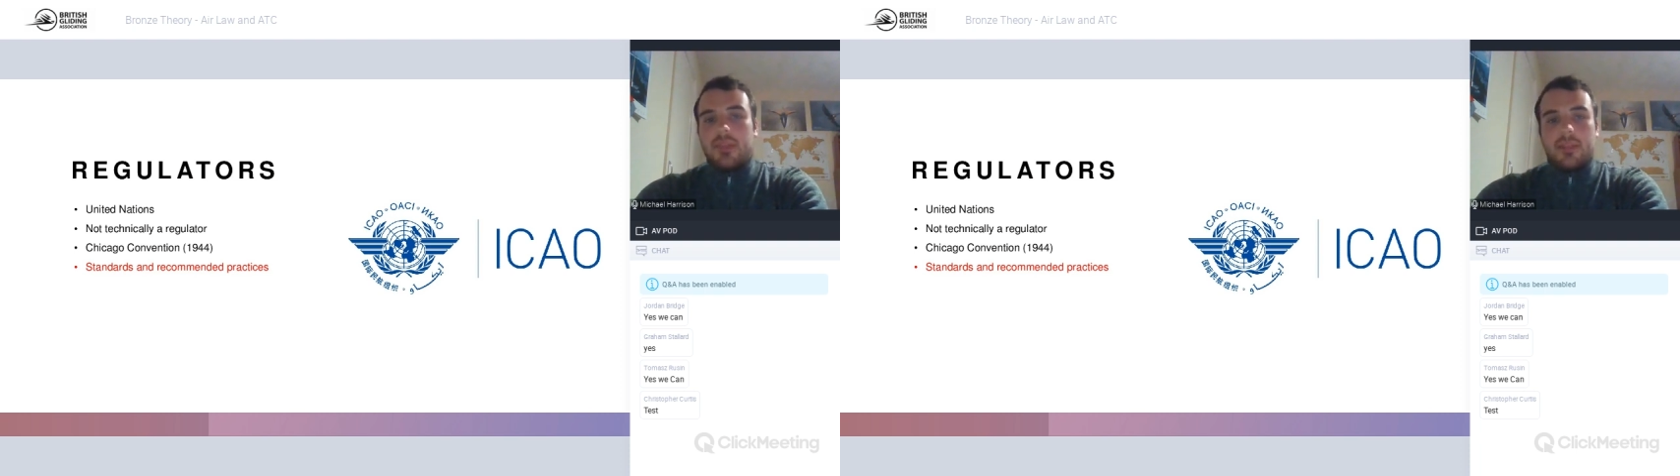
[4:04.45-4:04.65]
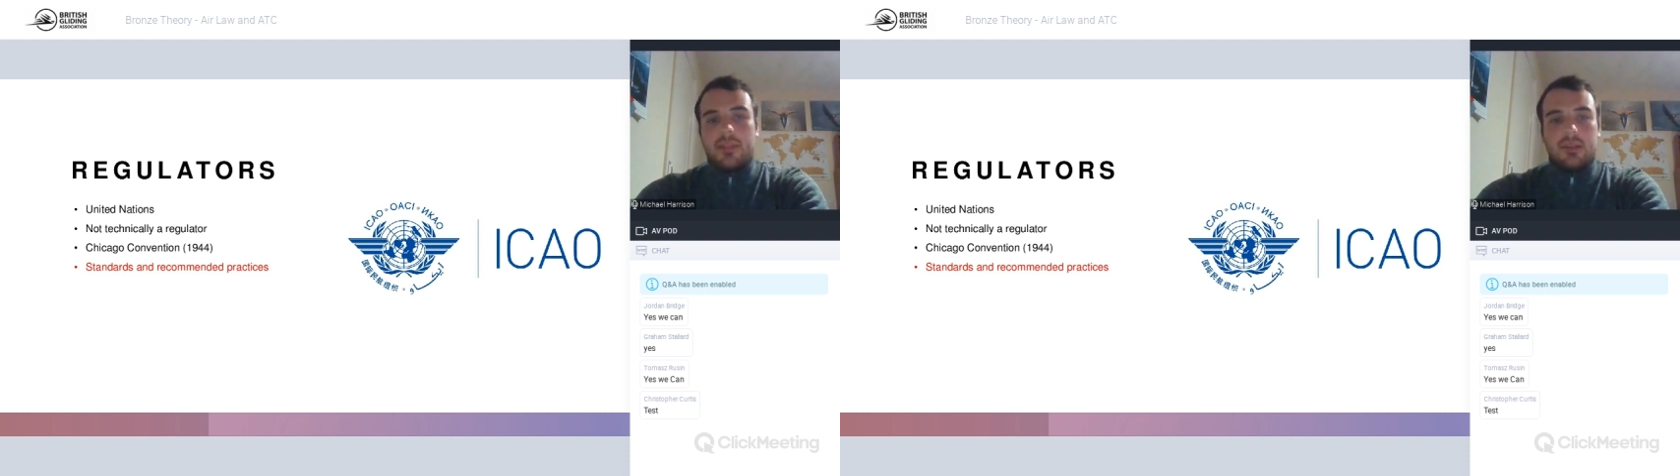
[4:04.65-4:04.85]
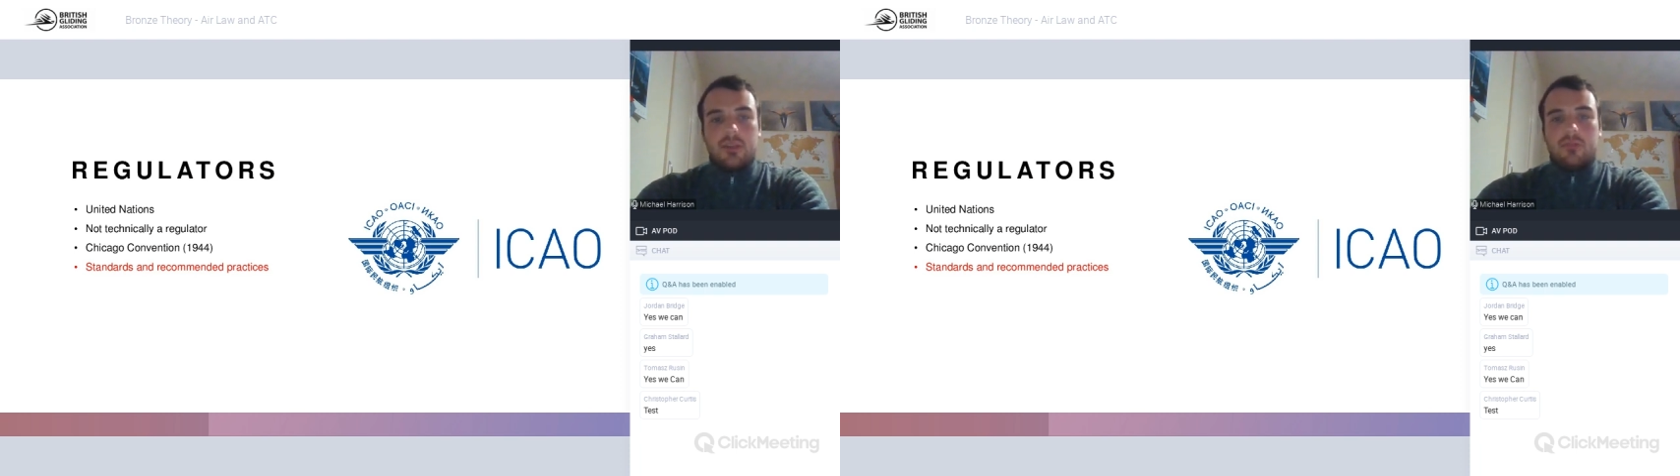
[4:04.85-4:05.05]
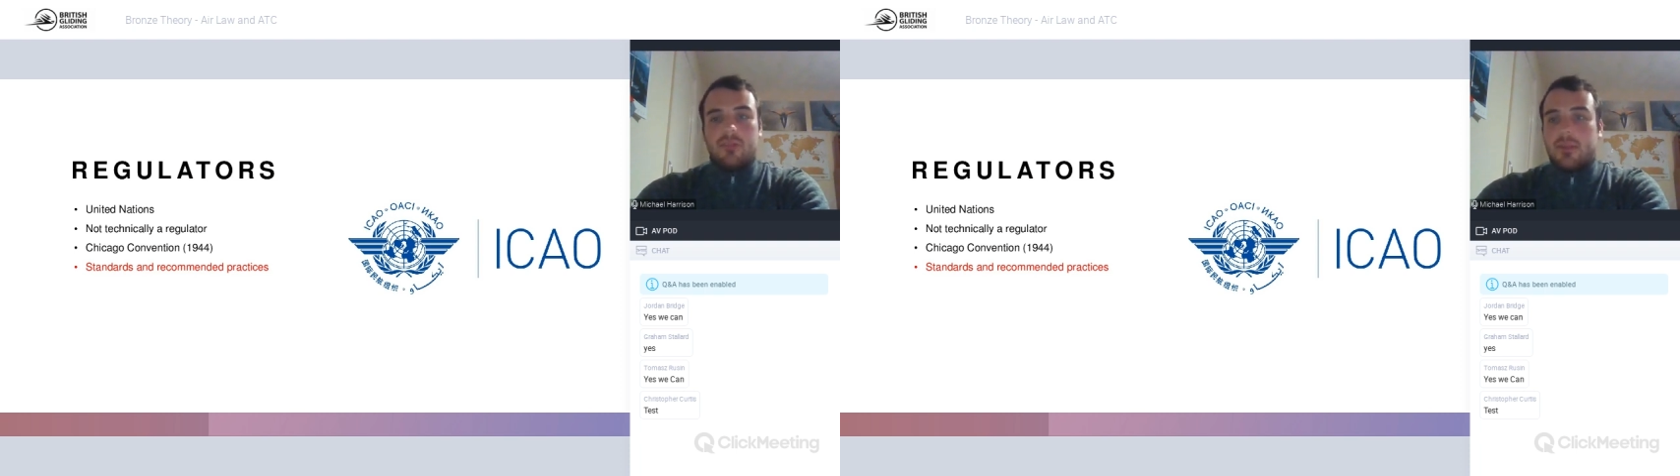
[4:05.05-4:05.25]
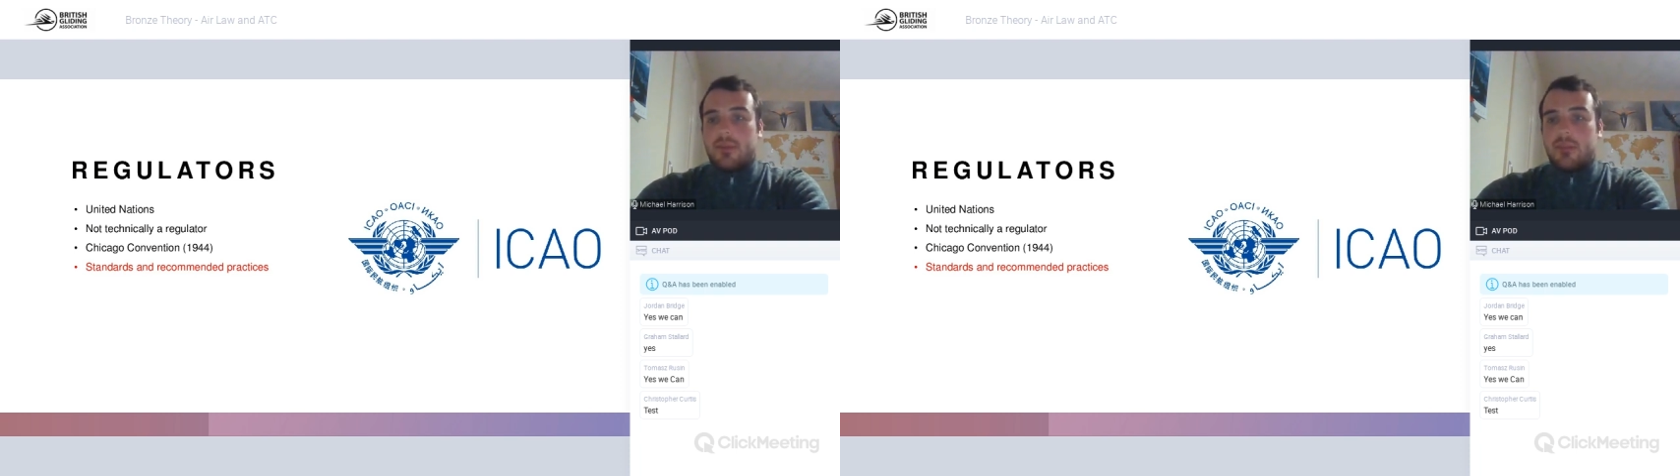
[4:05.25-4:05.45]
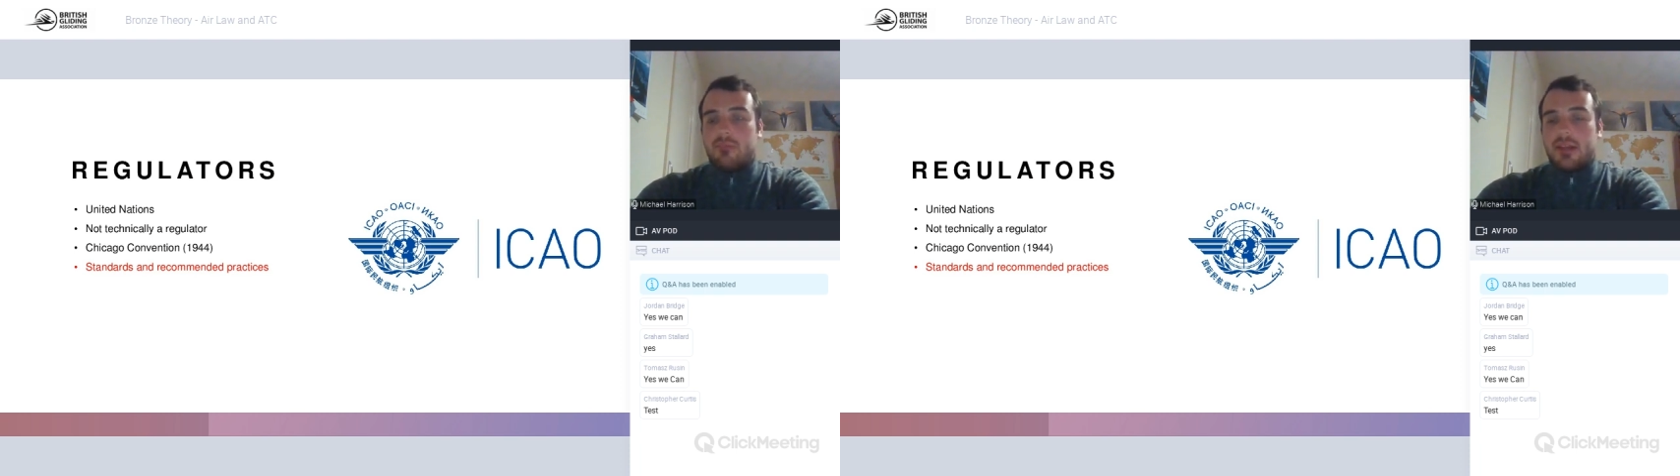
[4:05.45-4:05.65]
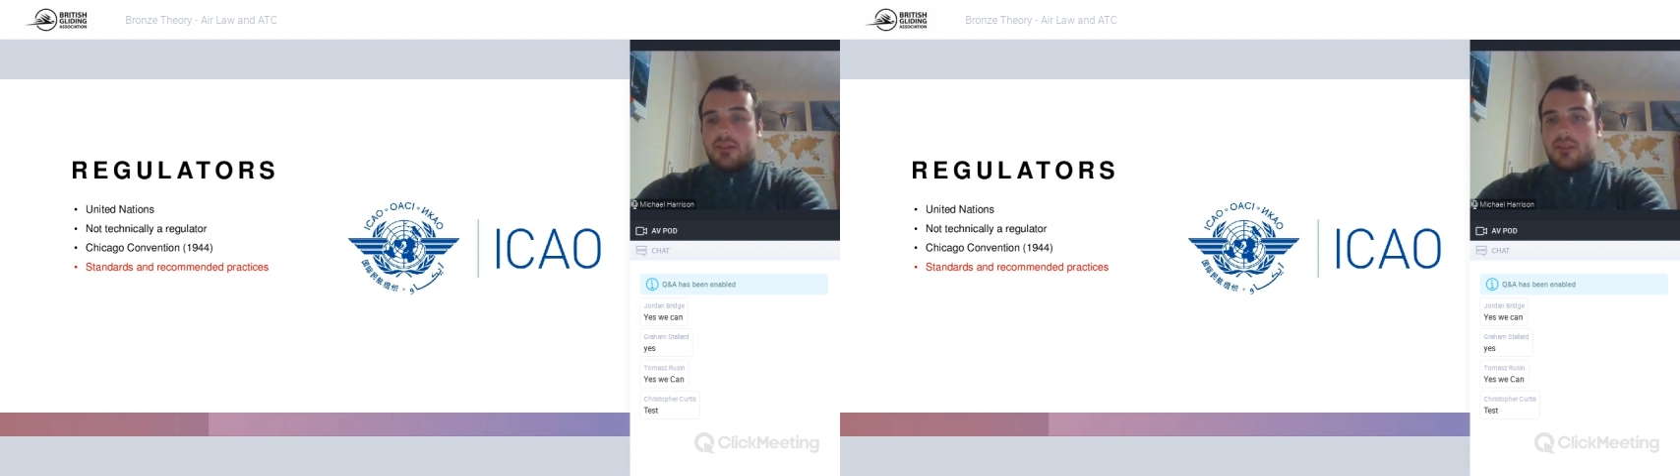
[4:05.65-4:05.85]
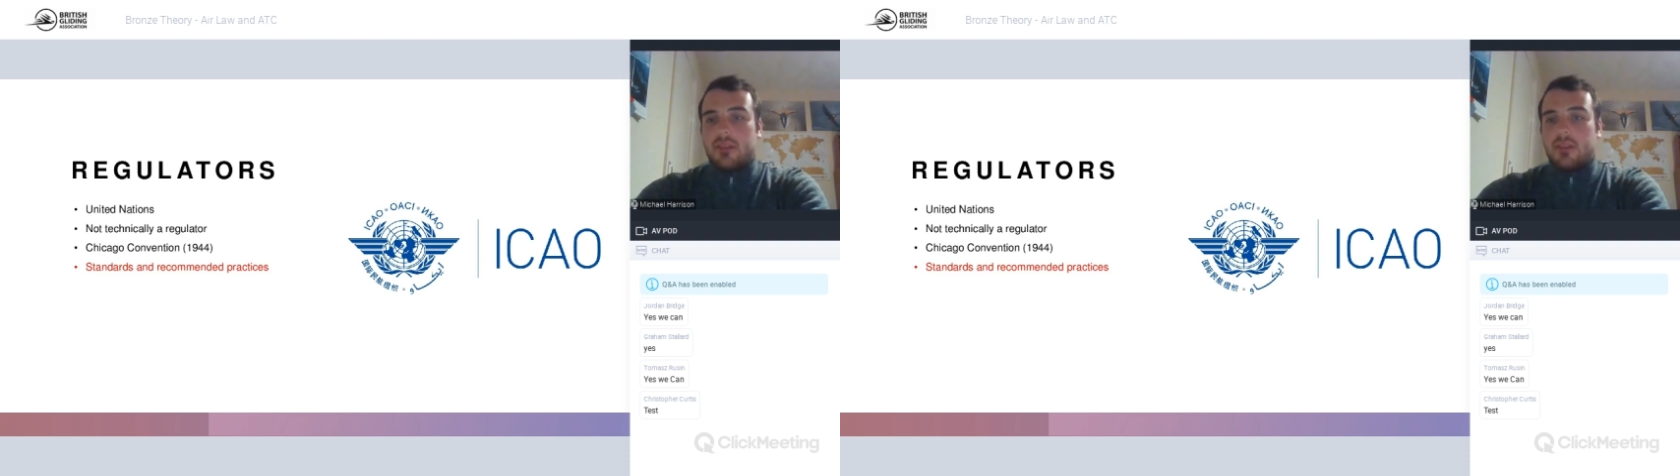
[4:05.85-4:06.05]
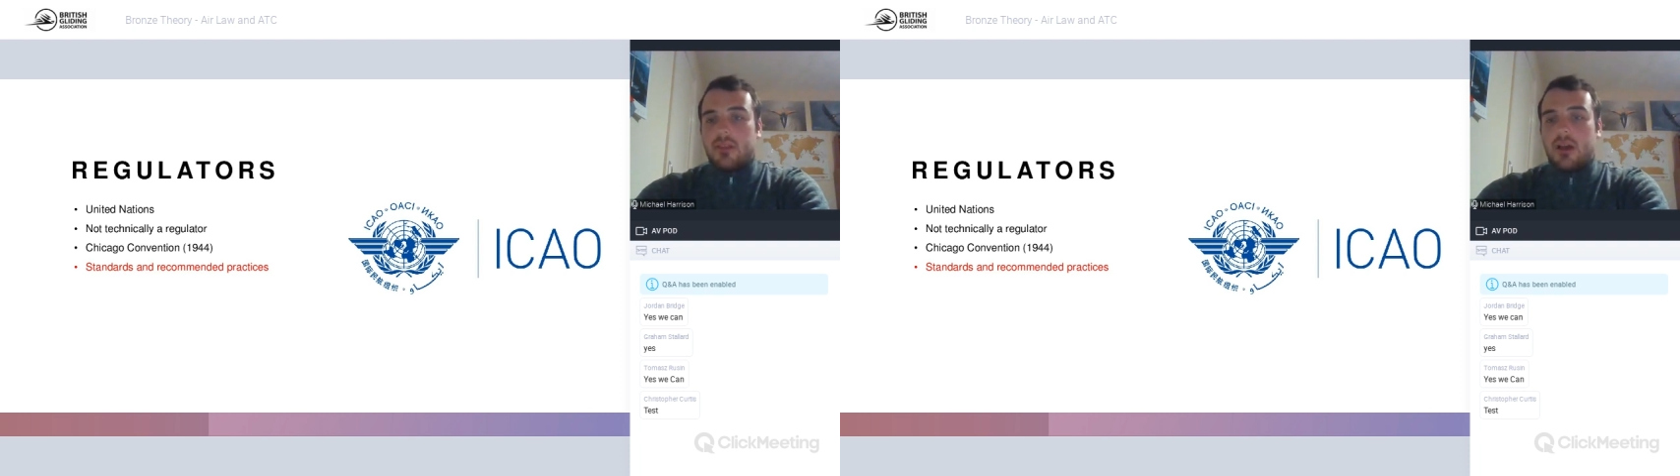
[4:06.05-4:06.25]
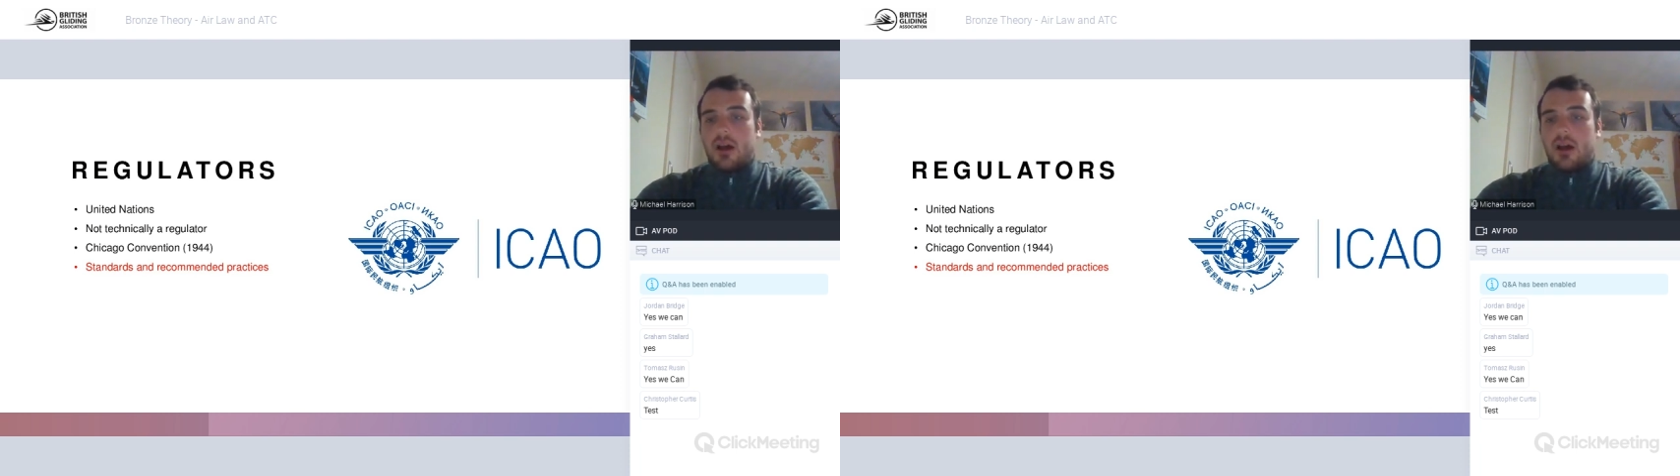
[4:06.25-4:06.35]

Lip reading: Their standards and recommended practices